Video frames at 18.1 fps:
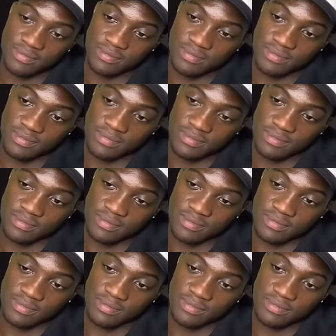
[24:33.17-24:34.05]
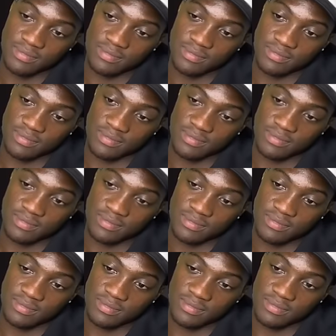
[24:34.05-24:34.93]

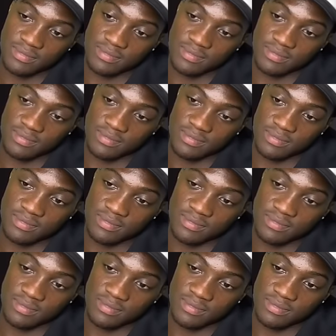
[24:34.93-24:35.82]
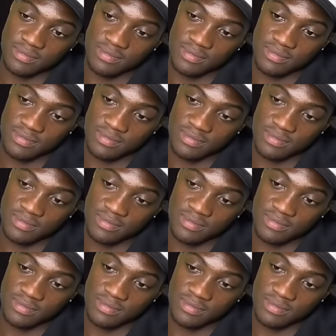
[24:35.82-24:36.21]
[no speech]